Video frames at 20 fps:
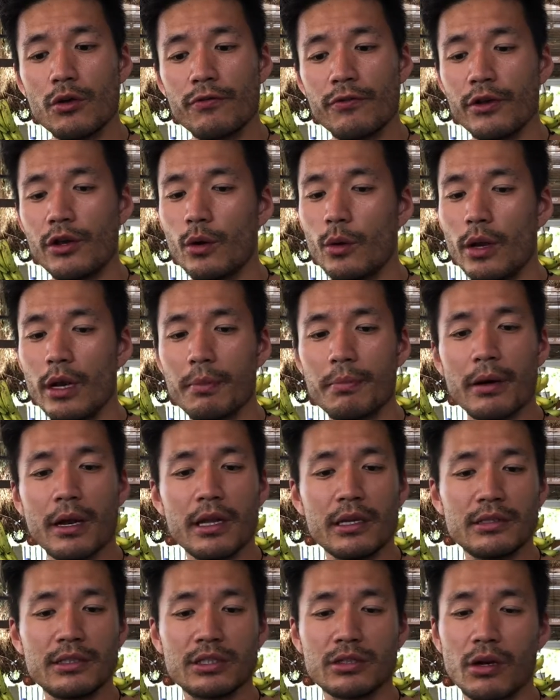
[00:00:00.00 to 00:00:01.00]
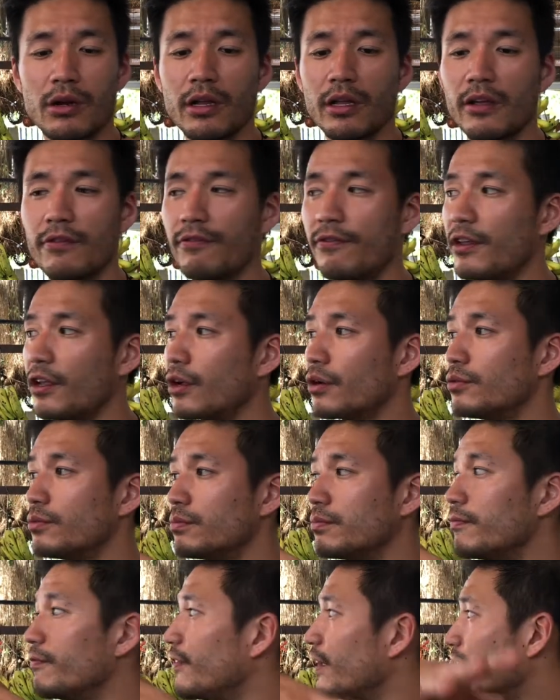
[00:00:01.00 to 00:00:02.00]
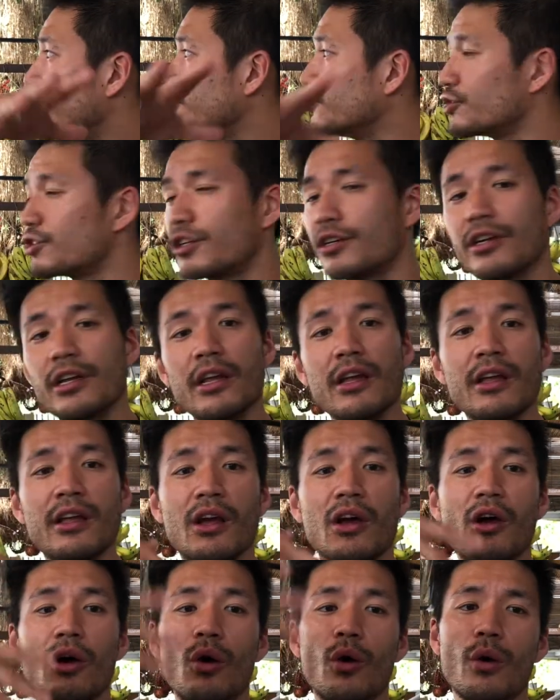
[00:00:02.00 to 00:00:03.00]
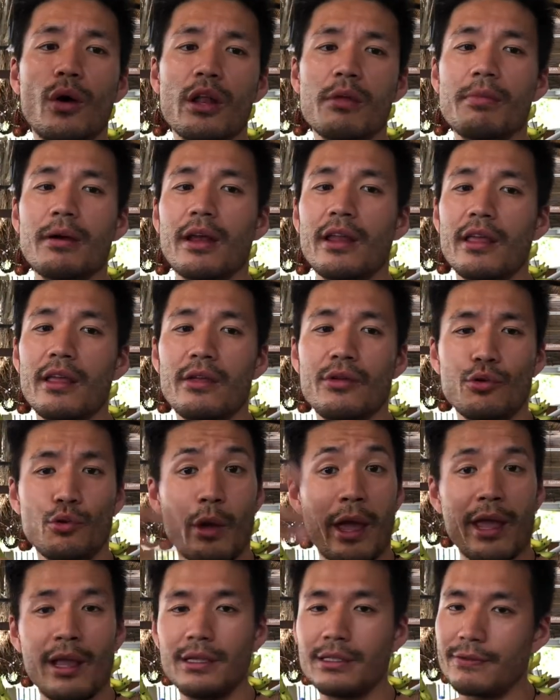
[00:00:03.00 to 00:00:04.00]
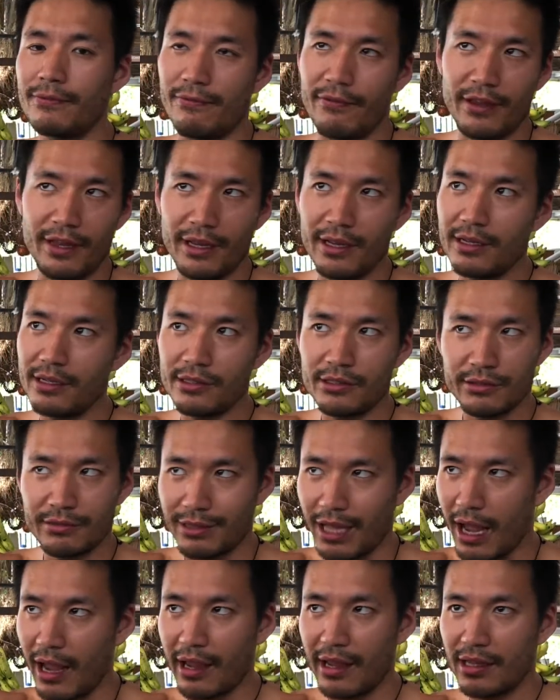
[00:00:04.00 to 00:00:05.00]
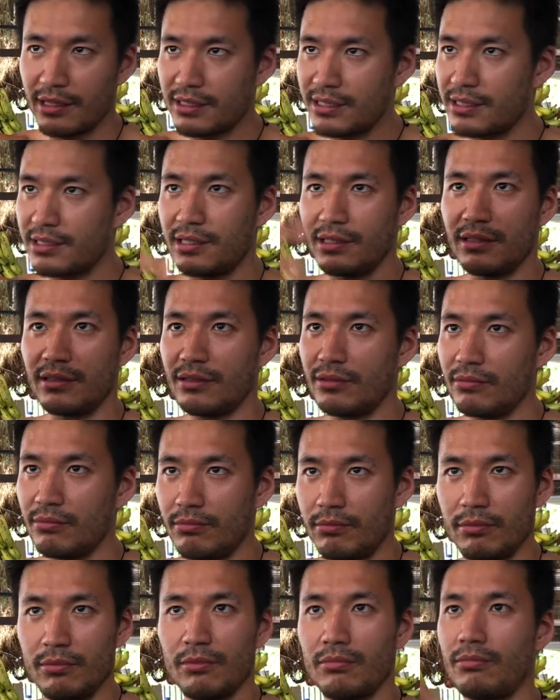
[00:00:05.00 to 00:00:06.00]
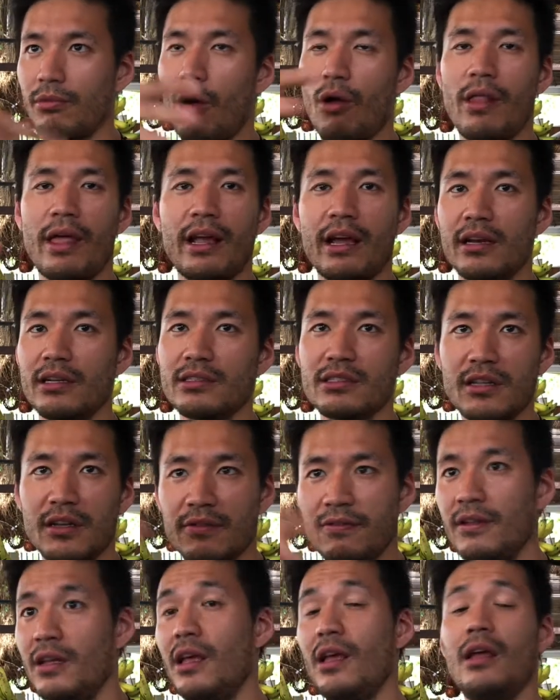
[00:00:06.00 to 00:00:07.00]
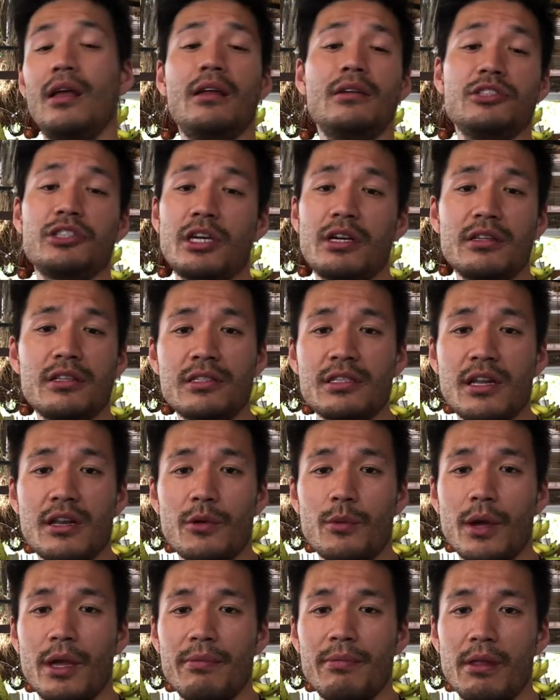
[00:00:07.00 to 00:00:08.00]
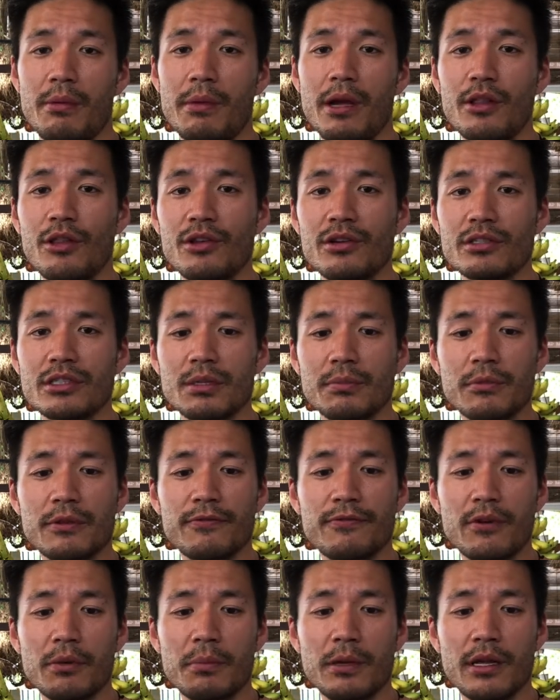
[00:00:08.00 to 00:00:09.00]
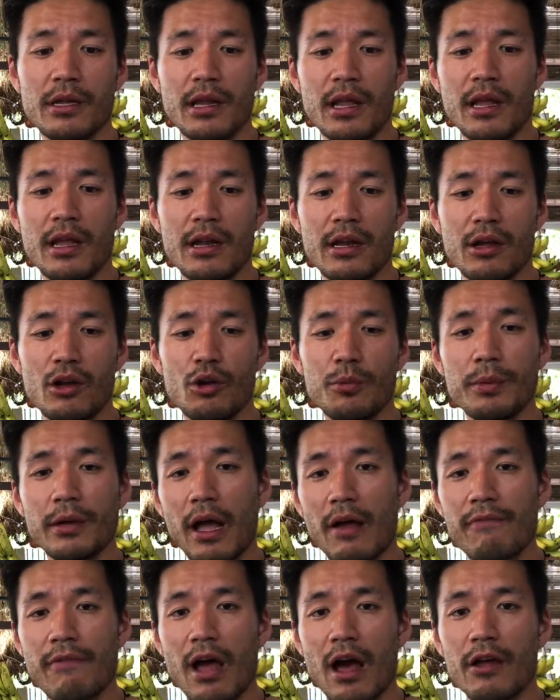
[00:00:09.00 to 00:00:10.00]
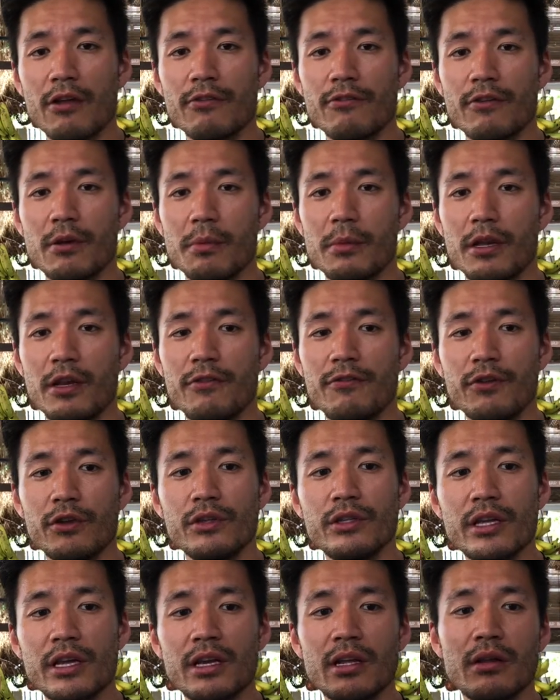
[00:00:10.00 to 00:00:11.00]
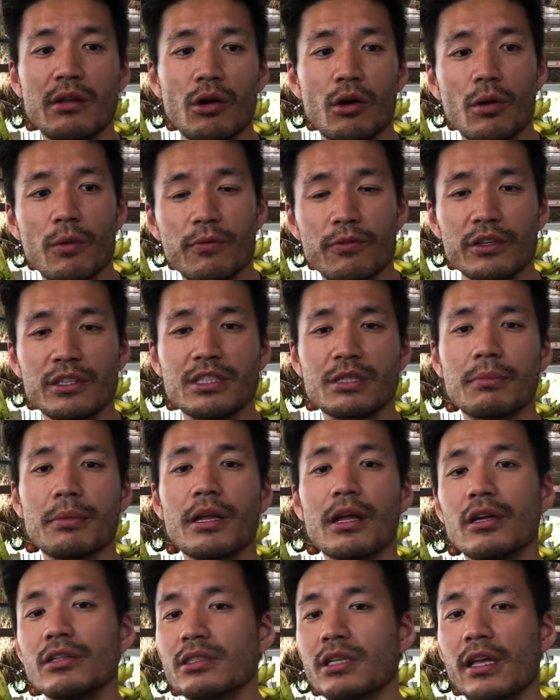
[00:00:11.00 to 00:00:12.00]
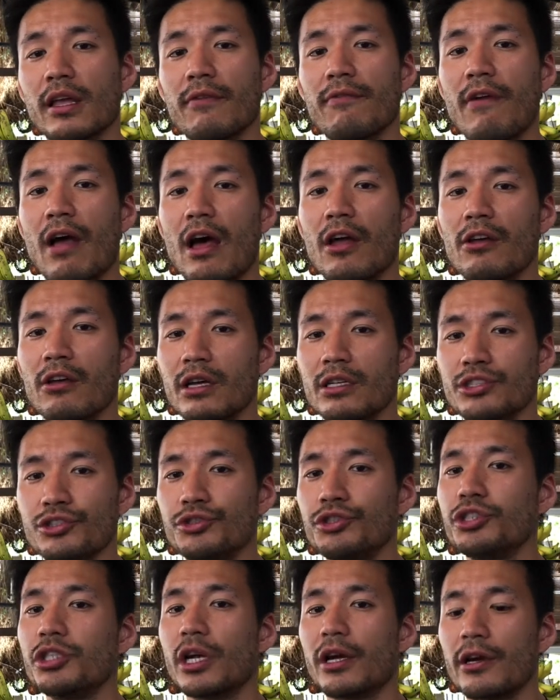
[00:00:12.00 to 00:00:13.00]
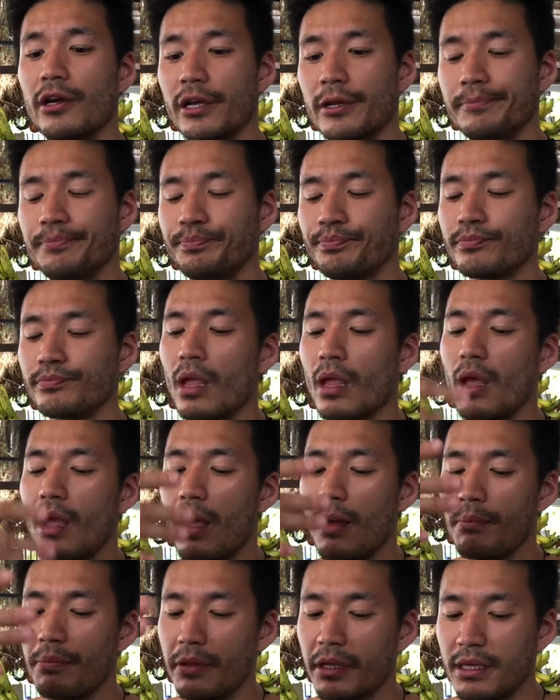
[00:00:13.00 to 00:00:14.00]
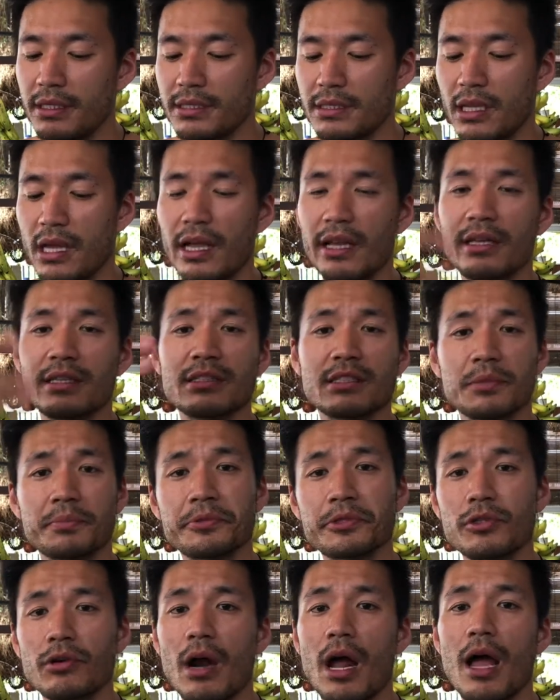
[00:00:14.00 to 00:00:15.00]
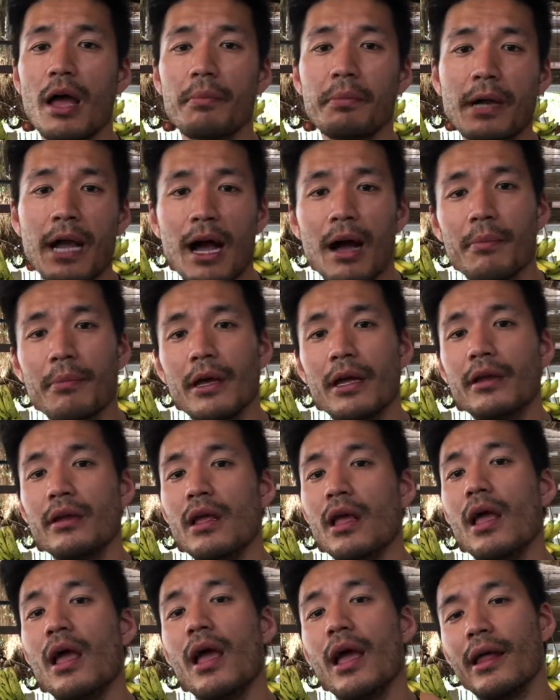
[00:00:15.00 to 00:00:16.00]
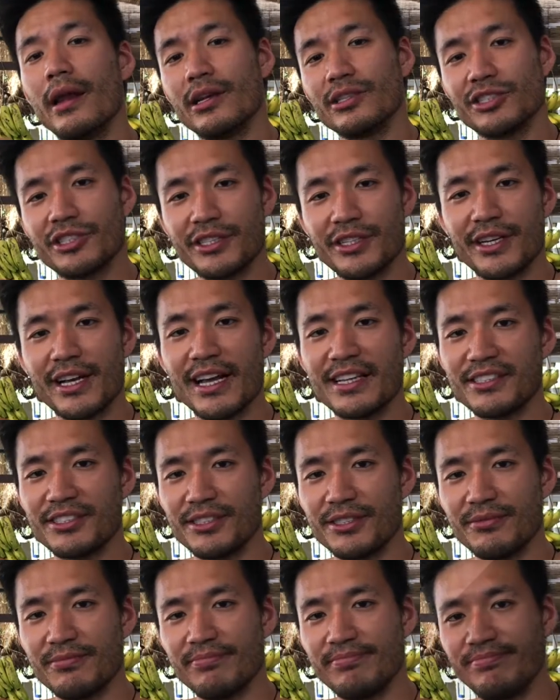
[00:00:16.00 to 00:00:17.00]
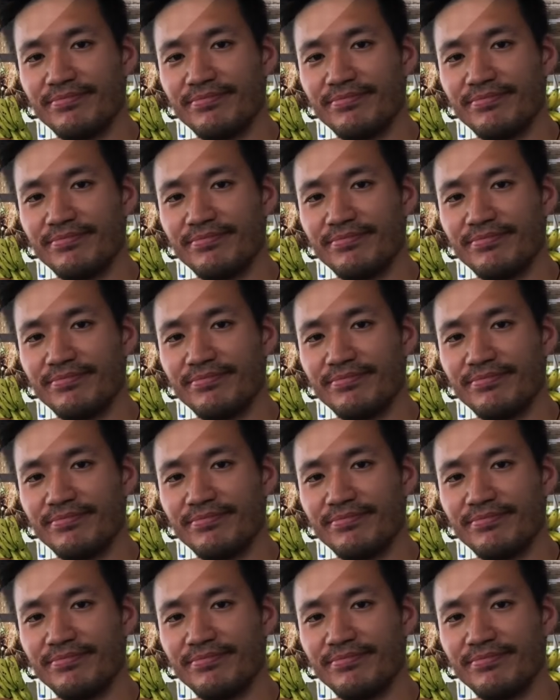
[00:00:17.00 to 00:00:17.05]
If you know anybody starting a vegan journey, or anybody who hates vegan diets and all that kind of stuff, share this anyway. They might learn something from it, and I hope you got value from it. If you did, hopefully somebody else can get value because you shared it. And please like, subscribe, comment, and I'll see you guys soon.